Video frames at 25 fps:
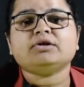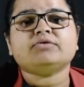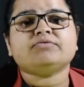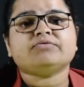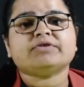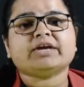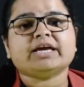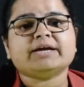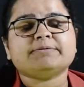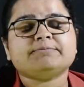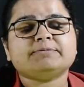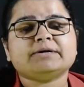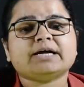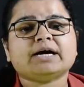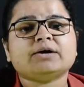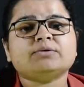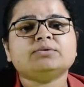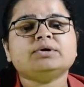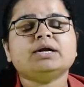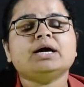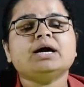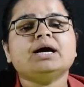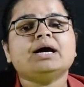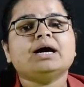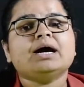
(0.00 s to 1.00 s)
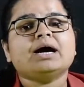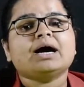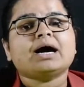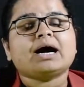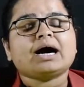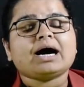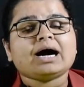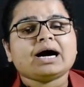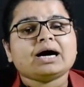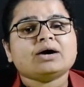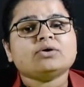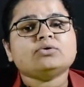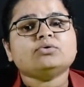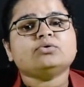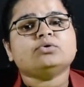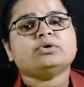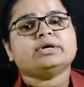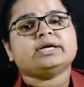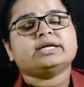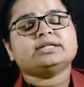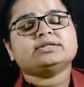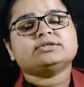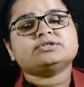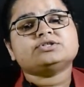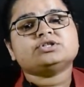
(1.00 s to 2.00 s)
of Cape Town how
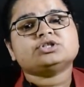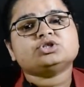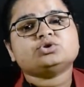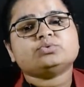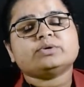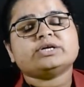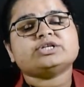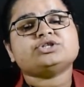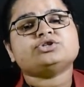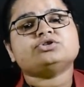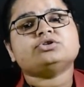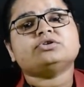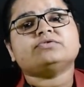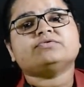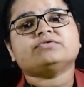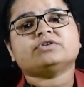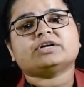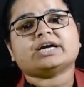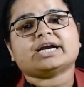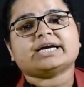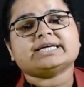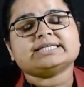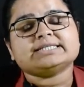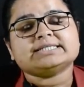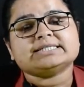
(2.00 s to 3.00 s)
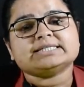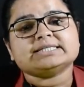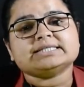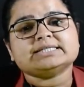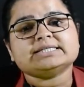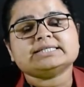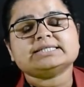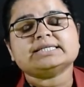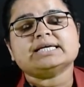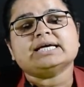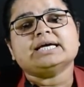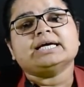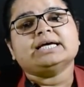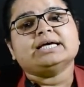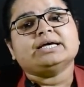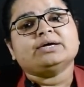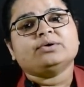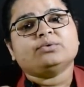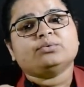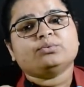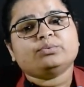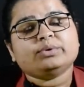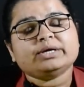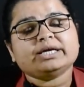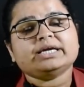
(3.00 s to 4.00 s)
in the situation of crisis
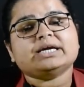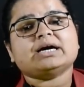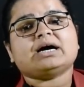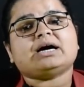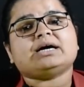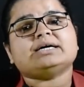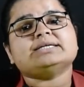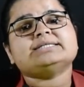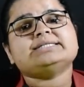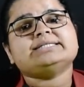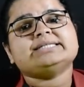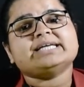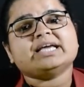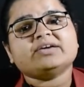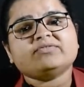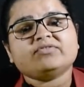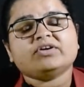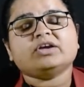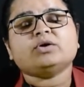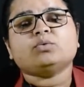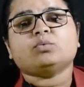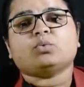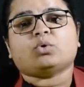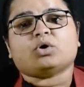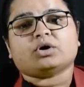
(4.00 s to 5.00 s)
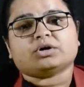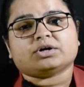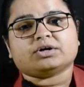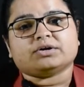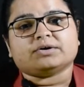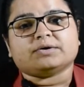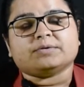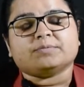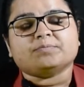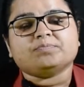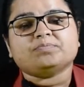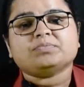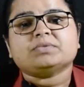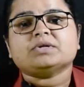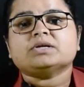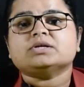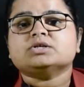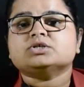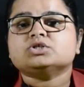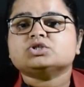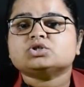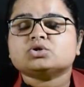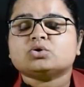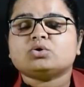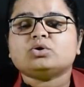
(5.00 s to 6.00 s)
we are saving water.
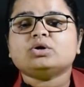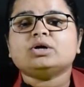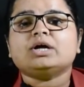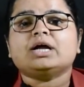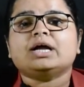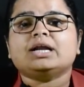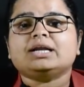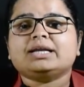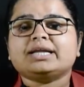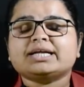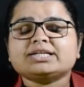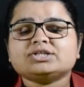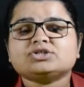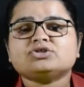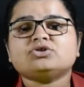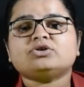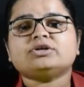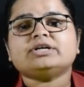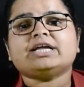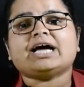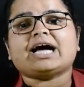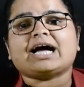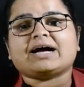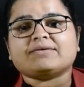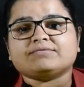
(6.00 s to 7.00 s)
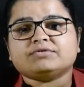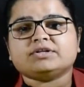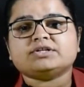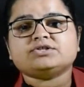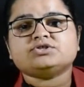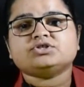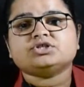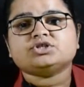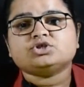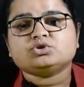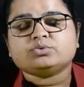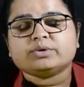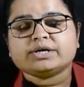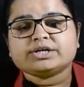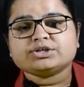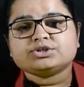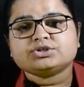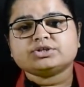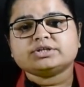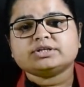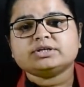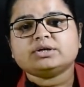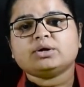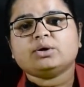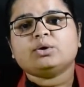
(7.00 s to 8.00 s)
So let's not have that
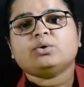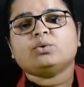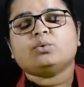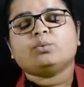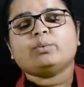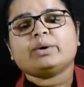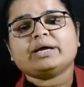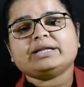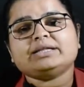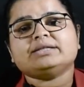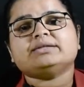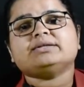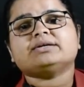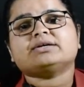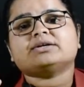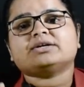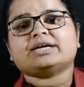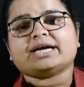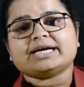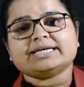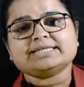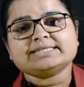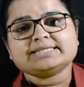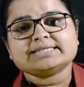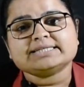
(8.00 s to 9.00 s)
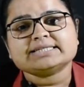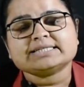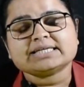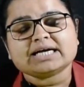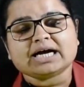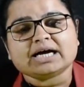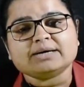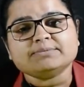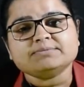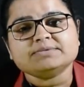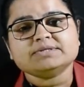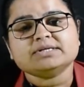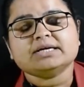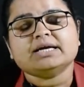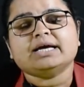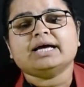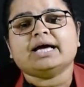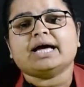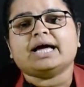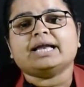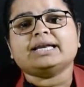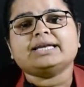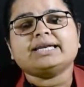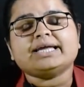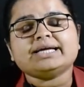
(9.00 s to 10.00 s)
situation when the crisis comes,
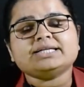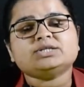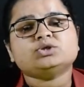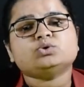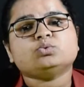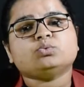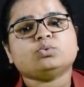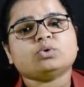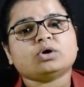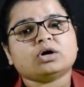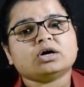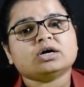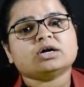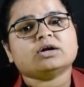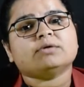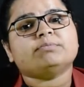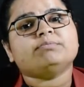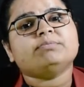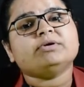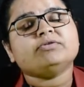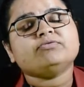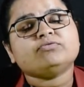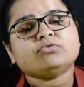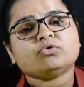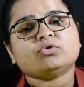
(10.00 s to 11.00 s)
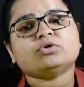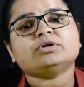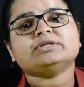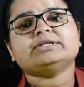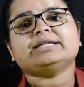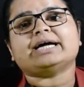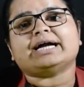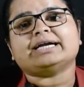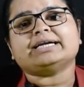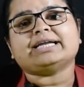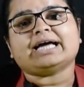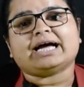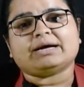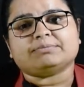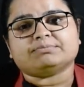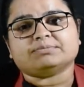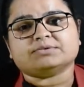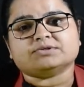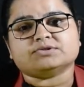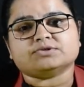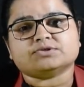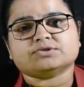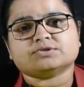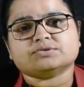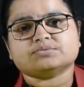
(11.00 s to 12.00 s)
and let's work before that
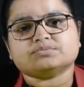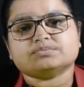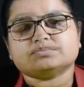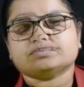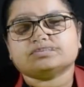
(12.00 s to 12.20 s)
happens.